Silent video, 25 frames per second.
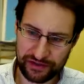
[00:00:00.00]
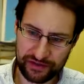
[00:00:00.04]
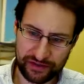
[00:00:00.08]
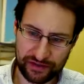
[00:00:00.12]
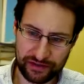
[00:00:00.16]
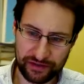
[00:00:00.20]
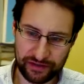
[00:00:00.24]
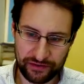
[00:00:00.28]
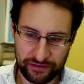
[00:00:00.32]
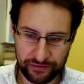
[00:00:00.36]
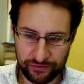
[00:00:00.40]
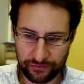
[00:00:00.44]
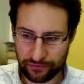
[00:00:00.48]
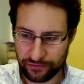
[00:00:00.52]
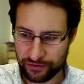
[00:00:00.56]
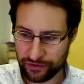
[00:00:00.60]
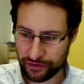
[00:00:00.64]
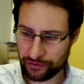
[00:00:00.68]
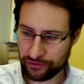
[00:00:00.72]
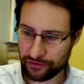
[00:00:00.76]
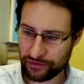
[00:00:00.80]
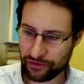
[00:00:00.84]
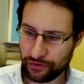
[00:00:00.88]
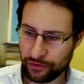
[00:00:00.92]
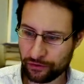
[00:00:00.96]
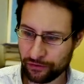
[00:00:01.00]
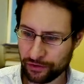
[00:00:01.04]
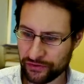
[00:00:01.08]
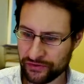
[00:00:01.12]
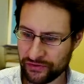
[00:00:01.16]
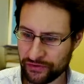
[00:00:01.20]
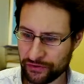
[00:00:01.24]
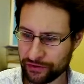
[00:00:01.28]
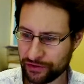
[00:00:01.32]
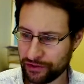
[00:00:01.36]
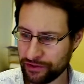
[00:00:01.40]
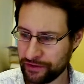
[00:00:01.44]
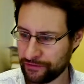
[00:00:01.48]
you know it all,
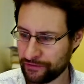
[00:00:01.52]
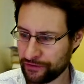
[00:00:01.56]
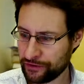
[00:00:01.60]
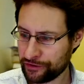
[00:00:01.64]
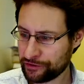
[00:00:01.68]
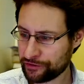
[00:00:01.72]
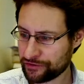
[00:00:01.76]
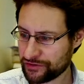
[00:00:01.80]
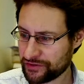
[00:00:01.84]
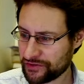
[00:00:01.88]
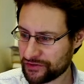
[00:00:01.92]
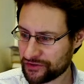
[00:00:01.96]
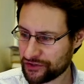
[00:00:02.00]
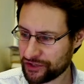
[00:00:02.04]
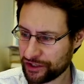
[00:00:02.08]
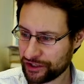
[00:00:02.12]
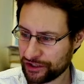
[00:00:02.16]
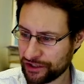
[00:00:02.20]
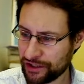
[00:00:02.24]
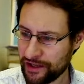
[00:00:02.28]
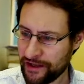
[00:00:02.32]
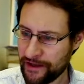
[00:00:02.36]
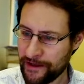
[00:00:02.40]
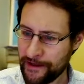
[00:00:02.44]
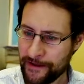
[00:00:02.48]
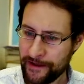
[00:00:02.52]
certainly if you're here on this channel,